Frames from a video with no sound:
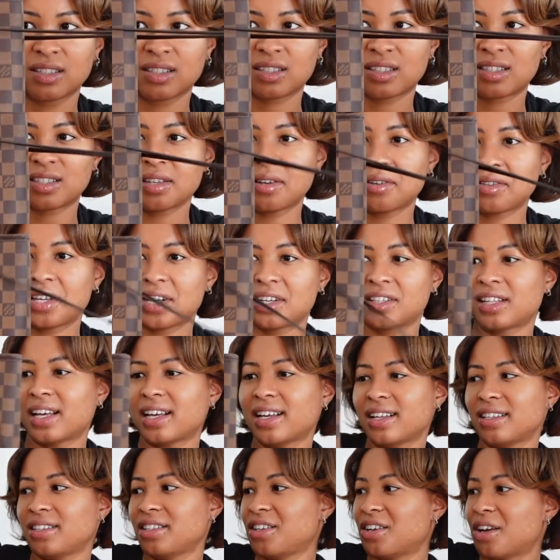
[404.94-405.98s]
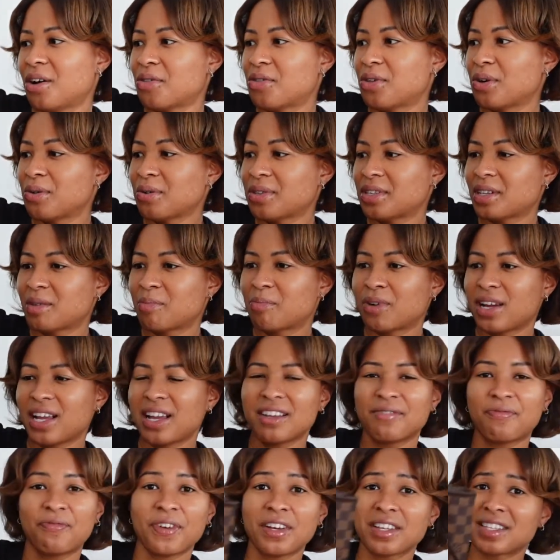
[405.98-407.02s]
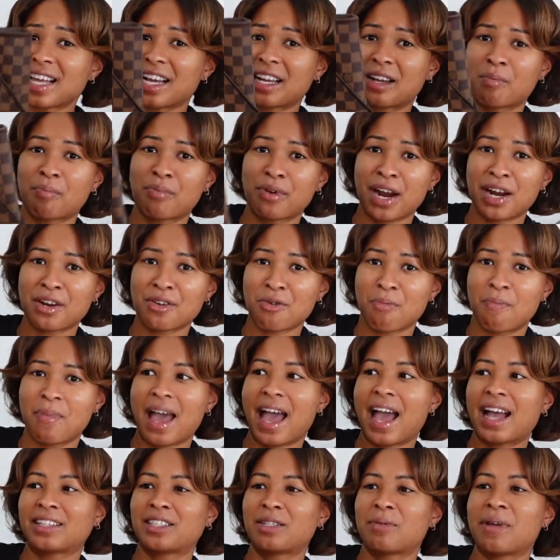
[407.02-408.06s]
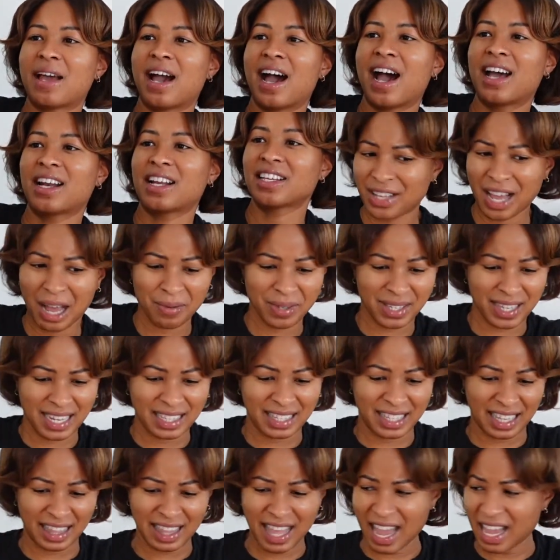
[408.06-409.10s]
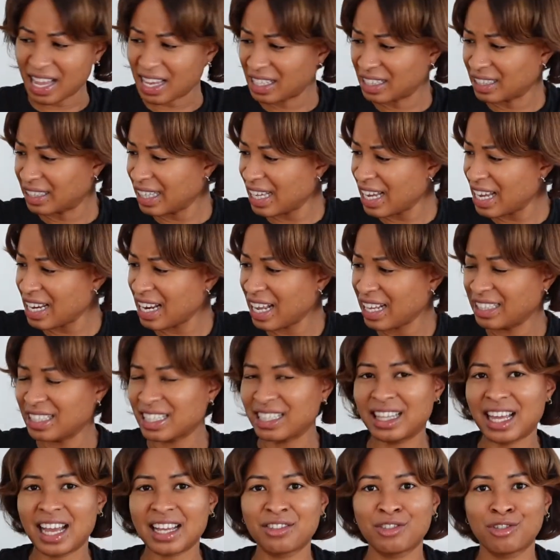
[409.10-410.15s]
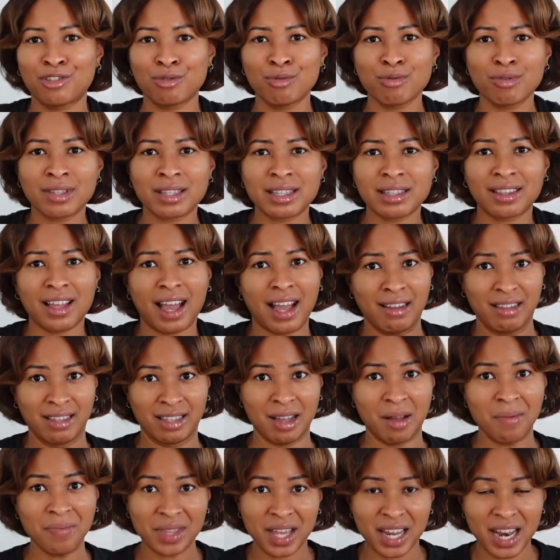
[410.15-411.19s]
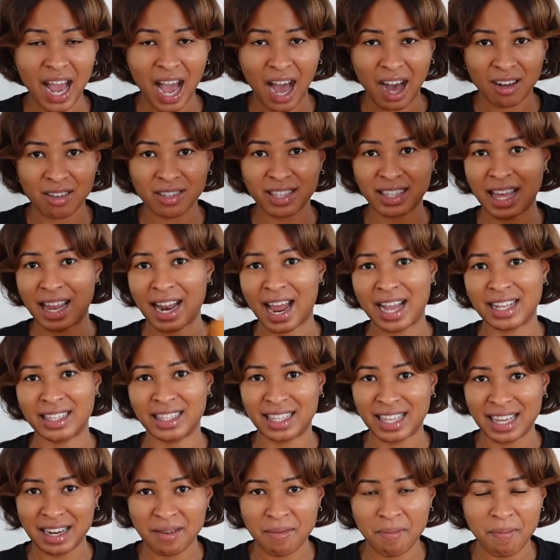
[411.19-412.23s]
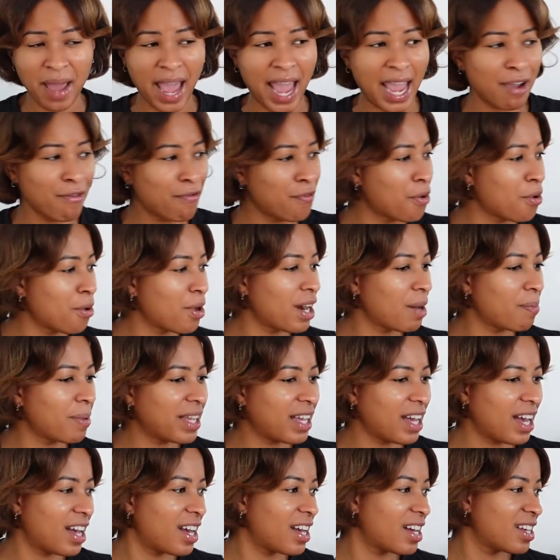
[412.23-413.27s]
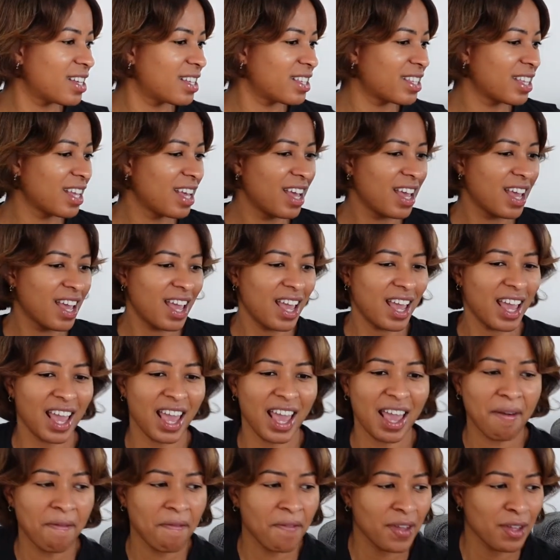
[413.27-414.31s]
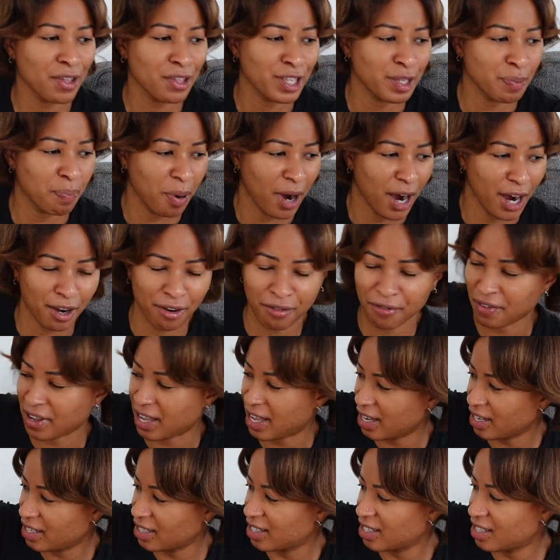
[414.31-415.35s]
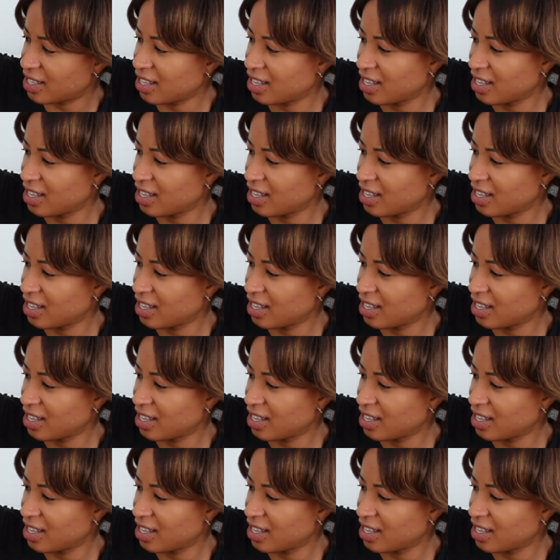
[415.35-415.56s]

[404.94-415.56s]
So they're like, you know, those are, it feels like a brand new bag, to be honest. I was like, did they clean it? Did they do like something else that I didn't pay for? Because it feels perfect.